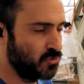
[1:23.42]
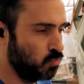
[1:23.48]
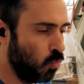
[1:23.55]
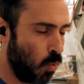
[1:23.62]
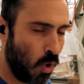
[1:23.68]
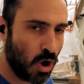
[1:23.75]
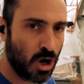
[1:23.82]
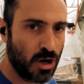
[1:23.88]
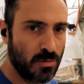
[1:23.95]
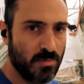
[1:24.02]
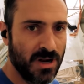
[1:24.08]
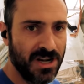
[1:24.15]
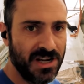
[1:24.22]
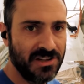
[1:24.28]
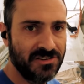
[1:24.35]
It's
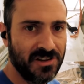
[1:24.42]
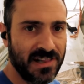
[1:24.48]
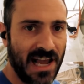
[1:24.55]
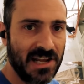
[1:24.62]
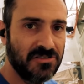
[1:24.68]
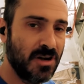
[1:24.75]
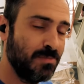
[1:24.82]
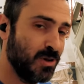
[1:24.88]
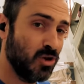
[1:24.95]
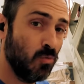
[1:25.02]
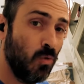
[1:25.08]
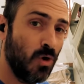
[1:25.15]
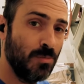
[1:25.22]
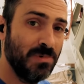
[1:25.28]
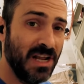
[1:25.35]
warm, it's the last
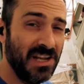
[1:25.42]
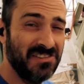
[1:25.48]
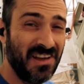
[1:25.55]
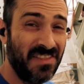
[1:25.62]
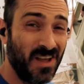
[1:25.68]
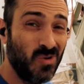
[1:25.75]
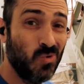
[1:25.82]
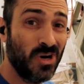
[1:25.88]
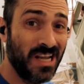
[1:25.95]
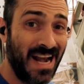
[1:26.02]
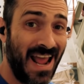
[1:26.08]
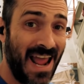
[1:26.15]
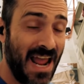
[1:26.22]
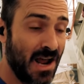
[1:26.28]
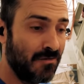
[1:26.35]
couple of warm days I think we're
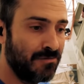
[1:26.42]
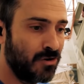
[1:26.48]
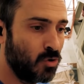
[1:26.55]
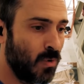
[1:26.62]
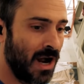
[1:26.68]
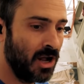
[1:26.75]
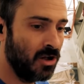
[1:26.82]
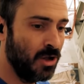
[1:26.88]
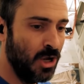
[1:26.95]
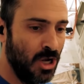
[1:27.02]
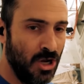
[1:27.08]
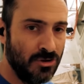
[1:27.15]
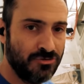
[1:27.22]
gonna have for a while.